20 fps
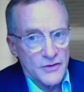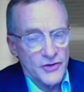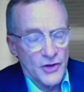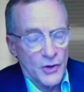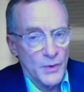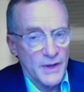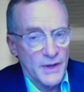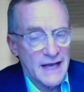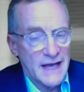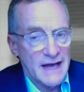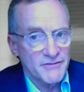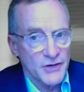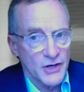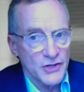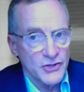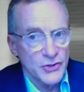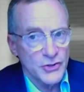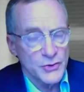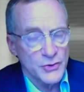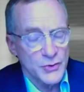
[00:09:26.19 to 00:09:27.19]
So we have
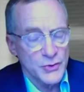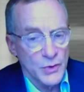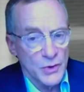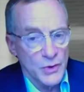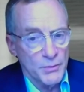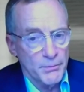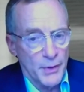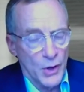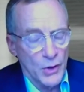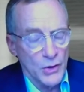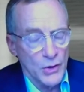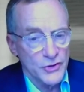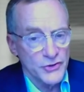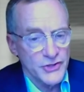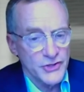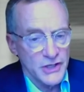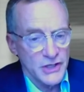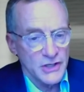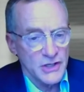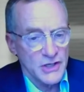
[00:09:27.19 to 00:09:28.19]
an unusual
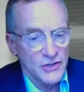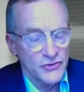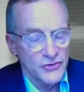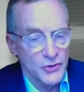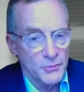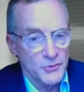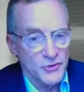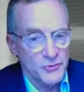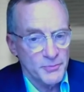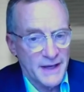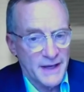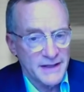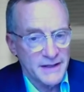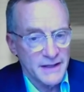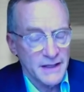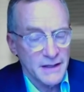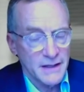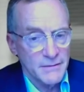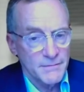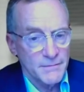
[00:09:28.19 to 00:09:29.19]
bulge in consumer
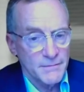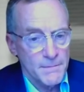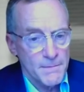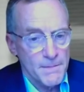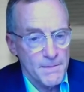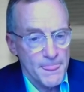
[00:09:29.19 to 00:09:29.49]
spending.